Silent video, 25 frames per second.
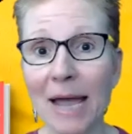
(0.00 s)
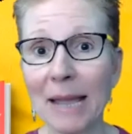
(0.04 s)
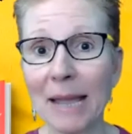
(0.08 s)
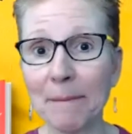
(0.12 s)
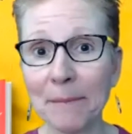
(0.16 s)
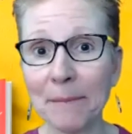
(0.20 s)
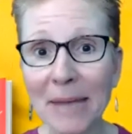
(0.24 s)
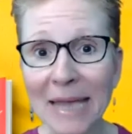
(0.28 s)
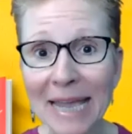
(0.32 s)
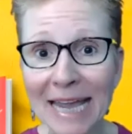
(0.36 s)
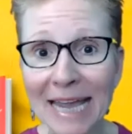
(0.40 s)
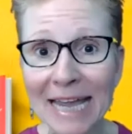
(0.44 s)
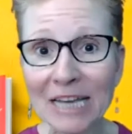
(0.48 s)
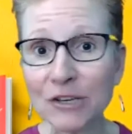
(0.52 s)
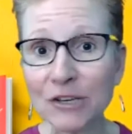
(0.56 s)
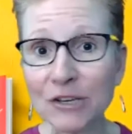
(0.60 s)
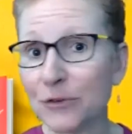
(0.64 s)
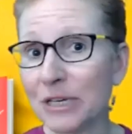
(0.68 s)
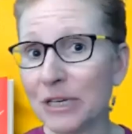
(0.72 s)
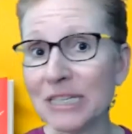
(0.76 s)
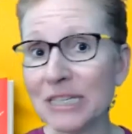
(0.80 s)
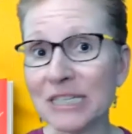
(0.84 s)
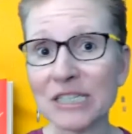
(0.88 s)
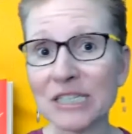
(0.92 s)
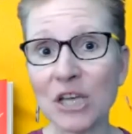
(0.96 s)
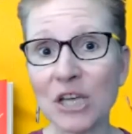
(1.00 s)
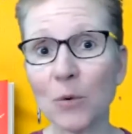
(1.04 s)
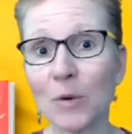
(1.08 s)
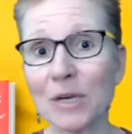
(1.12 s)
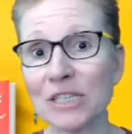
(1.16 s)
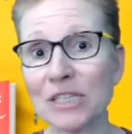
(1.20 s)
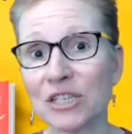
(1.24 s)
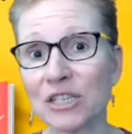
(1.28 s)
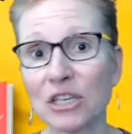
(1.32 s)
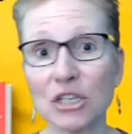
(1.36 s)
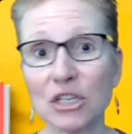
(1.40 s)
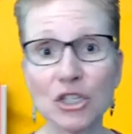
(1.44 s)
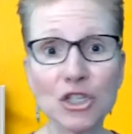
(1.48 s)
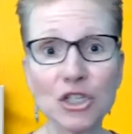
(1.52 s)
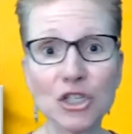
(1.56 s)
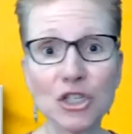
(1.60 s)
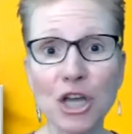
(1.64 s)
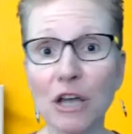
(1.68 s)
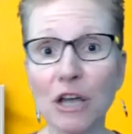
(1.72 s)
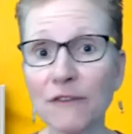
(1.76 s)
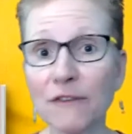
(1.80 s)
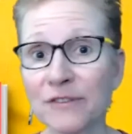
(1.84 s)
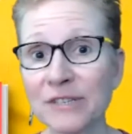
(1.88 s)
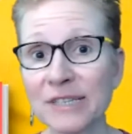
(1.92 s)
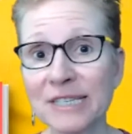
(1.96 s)
pantry so it's
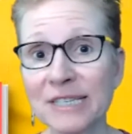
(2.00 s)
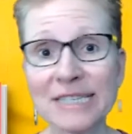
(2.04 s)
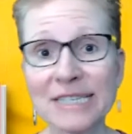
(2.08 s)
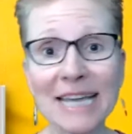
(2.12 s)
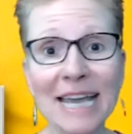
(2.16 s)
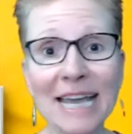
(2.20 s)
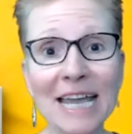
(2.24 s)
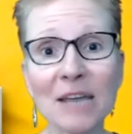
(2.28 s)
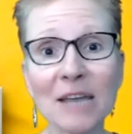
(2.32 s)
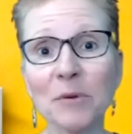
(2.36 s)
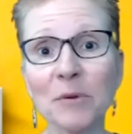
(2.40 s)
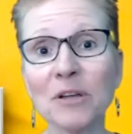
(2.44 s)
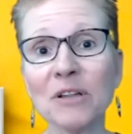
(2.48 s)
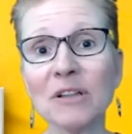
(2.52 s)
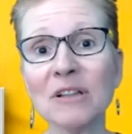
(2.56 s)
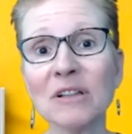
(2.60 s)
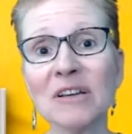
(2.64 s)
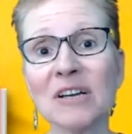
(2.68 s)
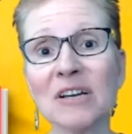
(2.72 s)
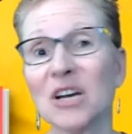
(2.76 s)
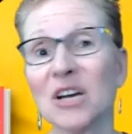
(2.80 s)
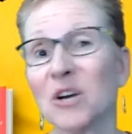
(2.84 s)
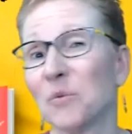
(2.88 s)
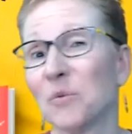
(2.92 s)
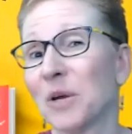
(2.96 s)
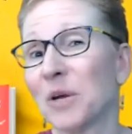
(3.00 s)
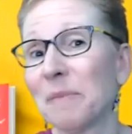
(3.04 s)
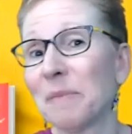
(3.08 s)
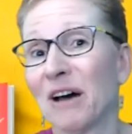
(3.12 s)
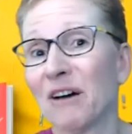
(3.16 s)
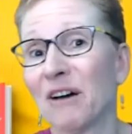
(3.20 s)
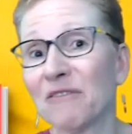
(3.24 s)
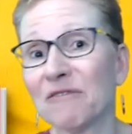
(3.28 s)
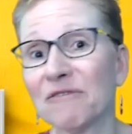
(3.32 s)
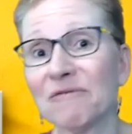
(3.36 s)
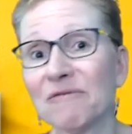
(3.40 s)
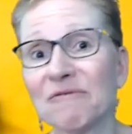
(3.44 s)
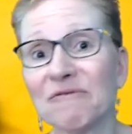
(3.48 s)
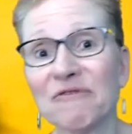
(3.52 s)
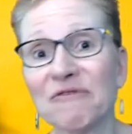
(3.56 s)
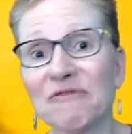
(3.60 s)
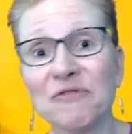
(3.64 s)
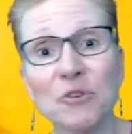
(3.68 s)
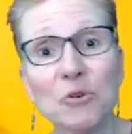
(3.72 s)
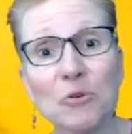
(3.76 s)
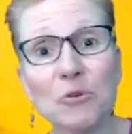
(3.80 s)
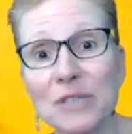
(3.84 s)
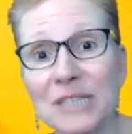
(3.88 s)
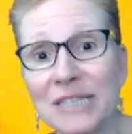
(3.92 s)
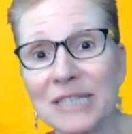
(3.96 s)
shelf stable, what about
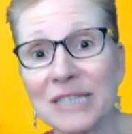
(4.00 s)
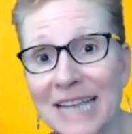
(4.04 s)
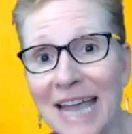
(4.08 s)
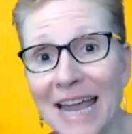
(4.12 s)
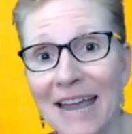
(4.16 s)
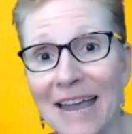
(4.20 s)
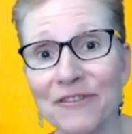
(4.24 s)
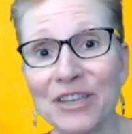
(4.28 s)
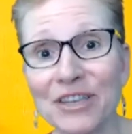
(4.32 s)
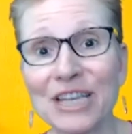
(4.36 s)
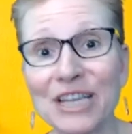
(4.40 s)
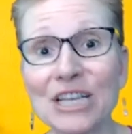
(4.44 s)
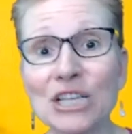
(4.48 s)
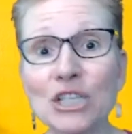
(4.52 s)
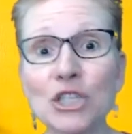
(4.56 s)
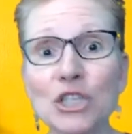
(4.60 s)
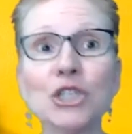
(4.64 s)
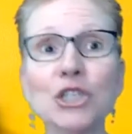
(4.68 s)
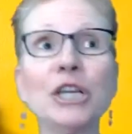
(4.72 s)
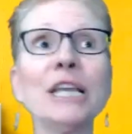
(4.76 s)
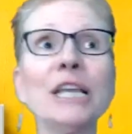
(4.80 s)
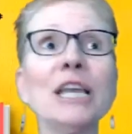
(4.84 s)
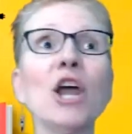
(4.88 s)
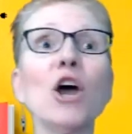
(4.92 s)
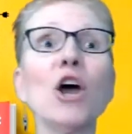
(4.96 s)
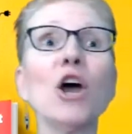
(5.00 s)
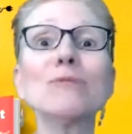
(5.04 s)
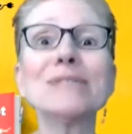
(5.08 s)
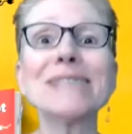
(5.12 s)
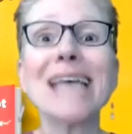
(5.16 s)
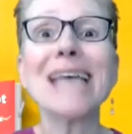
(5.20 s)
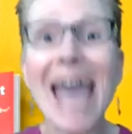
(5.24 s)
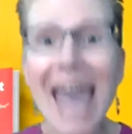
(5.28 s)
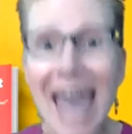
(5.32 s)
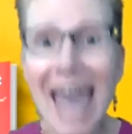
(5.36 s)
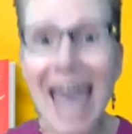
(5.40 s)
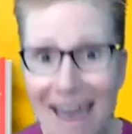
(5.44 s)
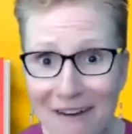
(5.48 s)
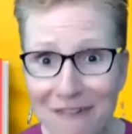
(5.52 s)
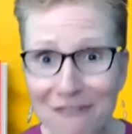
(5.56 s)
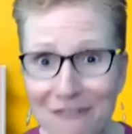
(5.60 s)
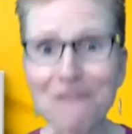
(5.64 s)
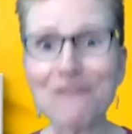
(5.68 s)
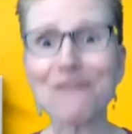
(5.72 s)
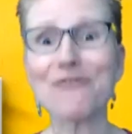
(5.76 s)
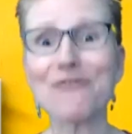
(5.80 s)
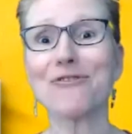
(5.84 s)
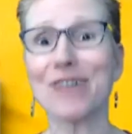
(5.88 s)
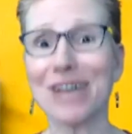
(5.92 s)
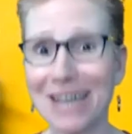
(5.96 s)
food safety? She knows
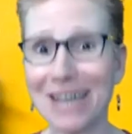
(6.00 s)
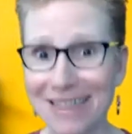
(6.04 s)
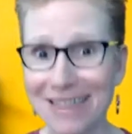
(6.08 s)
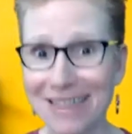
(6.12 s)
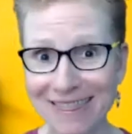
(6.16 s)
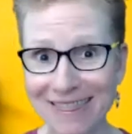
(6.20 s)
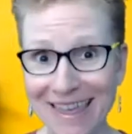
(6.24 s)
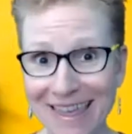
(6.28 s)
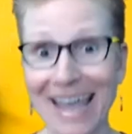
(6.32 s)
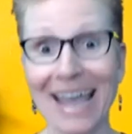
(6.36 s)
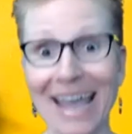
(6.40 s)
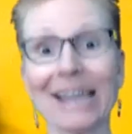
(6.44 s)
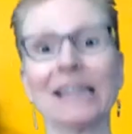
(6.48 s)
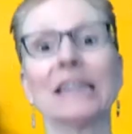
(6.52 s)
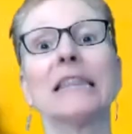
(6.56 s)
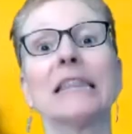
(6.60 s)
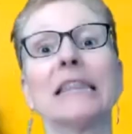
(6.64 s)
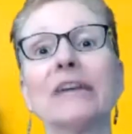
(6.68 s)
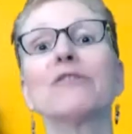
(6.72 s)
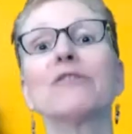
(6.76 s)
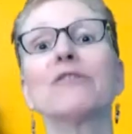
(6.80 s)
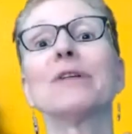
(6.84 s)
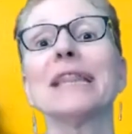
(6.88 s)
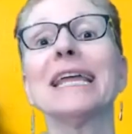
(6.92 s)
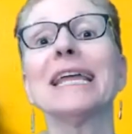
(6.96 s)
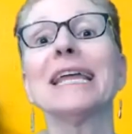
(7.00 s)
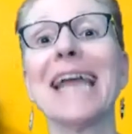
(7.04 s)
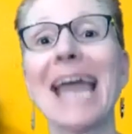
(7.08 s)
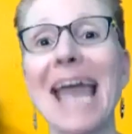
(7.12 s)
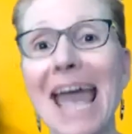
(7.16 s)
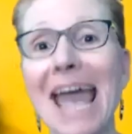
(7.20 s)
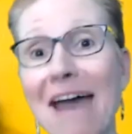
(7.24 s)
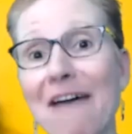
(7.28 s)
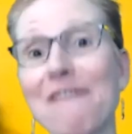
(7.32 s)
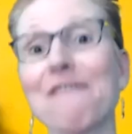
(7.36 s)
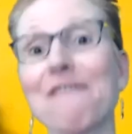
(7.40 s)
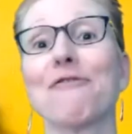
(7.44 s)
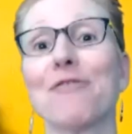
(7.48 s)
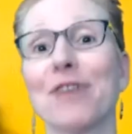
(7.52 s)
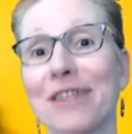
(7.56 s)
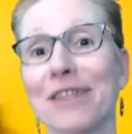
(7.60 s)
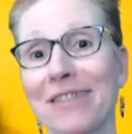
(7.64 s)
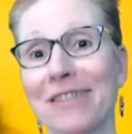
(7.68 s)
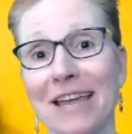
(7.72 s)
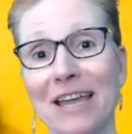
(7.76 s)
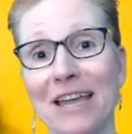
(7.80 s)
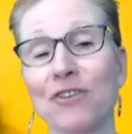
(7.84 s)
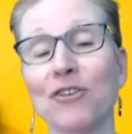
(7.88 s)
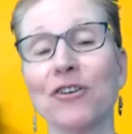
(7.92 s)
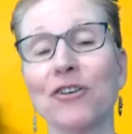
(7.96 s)
everything, literally
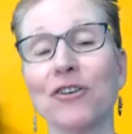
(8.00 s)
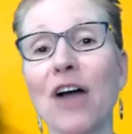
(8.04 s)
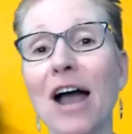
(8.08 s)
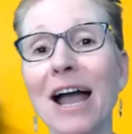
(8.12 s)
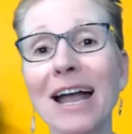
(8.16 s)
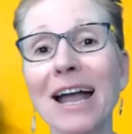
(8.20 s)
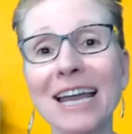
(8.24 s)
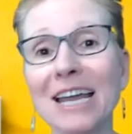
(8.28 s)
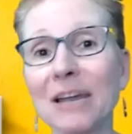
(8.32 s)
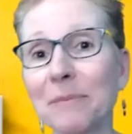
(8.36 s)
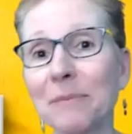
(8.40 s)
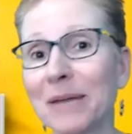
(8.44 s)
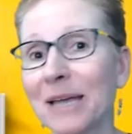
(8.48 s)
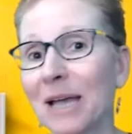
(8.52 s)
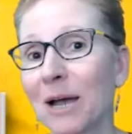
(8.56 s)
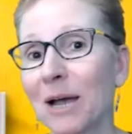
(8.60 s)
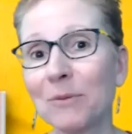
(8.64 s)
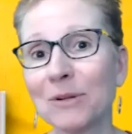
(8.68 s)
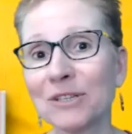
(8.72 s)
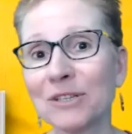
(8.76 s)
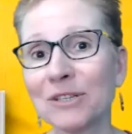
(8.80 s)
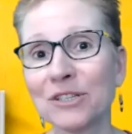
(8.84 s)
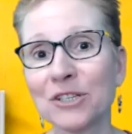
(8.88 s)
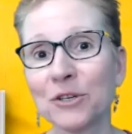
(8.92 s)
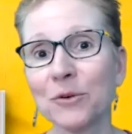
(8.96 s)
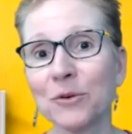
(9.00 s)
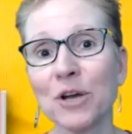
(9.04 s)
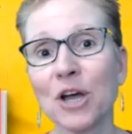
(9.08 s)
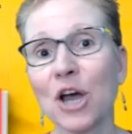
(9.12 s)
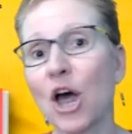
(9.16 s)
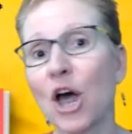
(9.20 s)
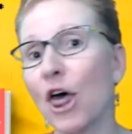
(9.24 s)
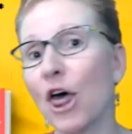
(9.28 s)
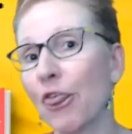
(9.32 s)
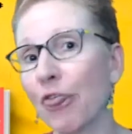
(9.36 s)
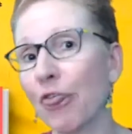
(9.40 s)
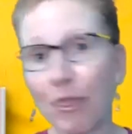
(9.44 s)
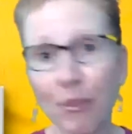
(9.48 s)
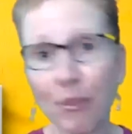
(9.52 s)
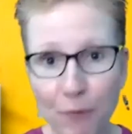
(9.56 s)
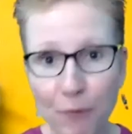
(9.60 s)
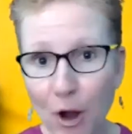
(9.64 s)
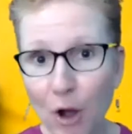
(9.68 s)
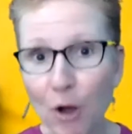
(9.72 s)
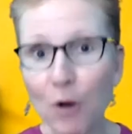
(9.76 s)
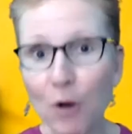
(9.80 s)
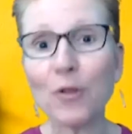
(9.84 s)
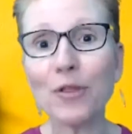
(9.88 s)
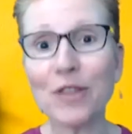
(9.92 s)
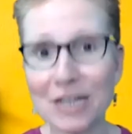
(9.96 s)
everything. You're not going to be able to
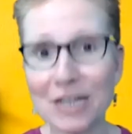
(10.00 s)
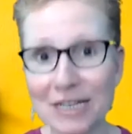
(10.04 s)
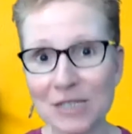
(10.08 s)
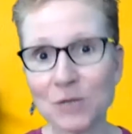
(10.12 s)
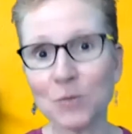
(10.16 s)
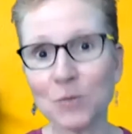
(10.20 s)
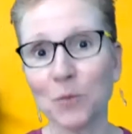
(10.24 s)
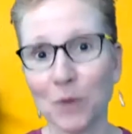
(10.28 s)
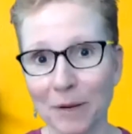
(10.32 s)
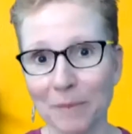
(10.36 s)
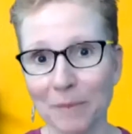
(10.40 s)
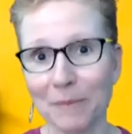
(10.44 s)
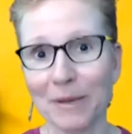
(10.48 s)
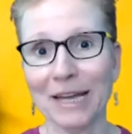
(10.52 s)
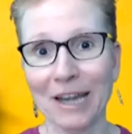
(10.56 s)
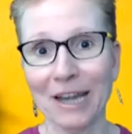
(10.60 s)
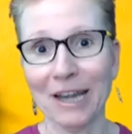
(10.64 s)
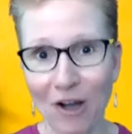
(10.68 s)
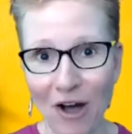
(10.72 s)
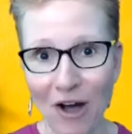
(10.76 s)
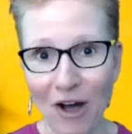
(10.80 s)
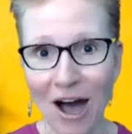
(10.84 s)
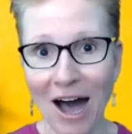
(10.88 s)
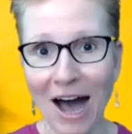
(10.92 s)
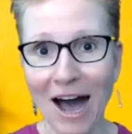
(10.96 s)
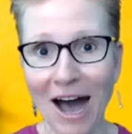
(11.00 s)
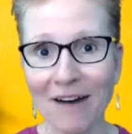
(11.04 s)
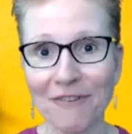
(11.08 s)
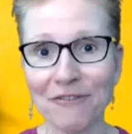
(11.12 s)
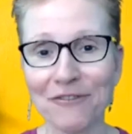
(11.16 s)
throw this woman off.